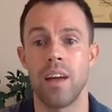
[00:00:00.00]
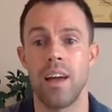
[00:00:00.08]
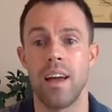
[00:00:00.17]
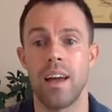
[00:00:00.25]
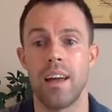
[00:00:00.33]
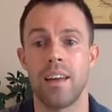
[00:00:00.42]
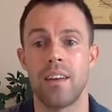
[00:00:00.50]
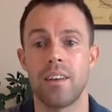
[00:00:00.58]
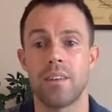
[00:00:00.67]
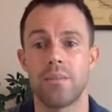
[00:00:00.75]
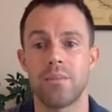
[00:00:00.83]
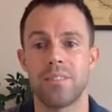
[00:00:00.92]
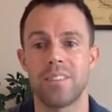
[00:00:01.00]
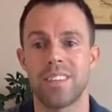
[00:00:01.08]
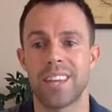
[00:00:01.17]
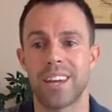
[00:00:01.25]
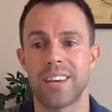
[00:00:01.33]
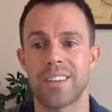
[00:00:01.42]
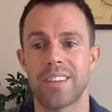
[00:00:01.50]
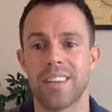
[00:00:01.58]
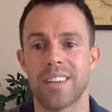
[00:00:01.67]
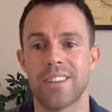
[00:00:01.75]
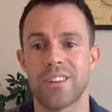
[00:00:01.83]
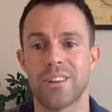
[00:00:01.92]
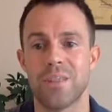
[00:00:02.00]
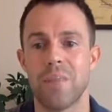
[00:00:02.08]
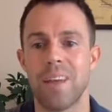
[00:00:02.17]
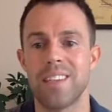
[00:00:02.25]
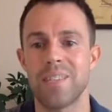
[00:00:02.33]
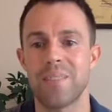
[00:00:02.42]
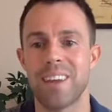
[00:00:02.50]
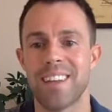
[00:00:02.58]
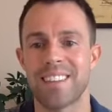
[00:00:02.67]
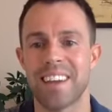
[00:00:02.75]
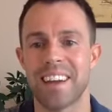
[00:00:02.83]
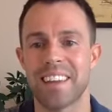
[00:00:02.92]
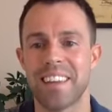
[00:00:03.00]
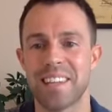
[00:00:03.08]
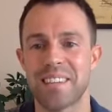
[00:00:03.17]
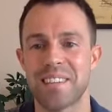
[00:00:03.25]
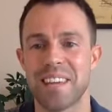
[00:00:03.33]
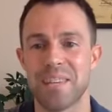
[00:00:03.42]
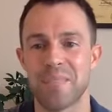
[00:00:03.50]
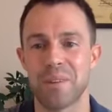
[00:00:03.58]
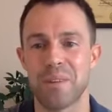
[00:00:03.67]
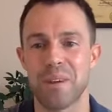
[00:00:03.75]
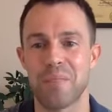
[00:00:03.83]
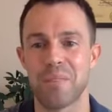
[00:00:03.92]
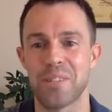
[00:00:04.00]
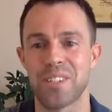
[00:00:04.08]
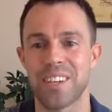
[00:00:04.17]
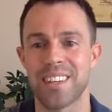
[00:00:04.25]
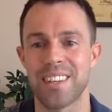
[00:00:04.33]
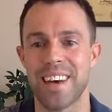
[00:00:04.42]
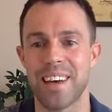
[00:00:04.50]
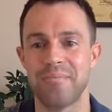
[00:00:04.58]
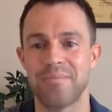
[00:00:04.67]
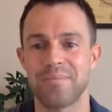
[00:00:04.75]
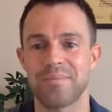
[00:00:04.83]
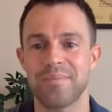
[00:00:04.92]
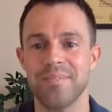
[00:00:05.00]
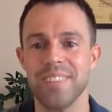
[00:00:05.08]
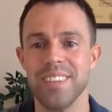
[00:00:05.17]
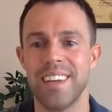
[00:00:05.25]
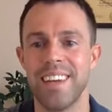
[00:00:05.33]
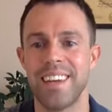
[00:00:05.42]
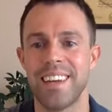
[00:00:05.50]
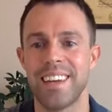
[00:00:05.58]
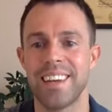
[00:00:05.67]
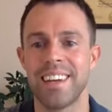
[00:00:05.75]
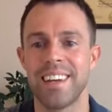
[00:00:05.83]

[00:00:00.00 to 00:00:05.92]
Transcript: And Gary says, "You're an amazing man, Zach." Thanks, brother. I appreciate that. And